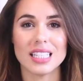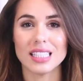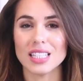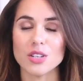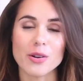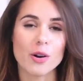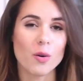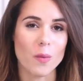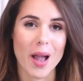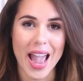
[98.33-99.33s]
is in
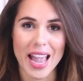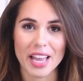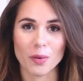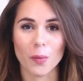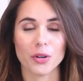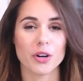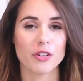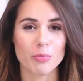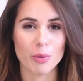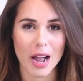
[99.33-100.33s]
no way an order
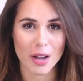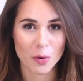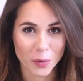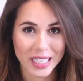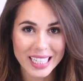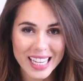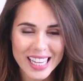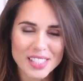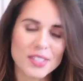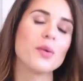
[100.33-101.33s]
of
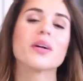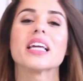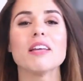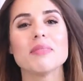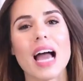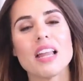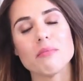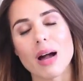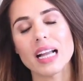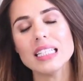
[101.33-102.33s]
priority, so keep that
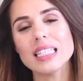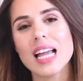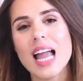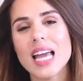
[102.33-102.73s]
in mind.